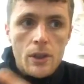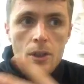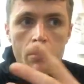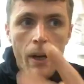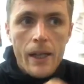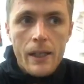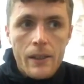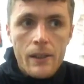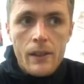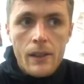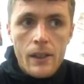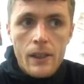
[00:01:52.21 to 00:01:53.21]
are buying
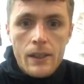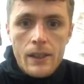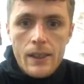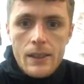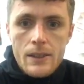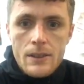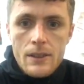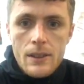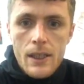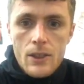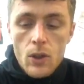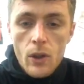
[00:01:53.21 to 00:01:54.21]
this
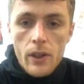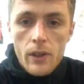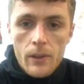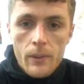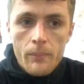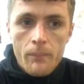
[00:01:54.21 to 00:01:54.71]
oil,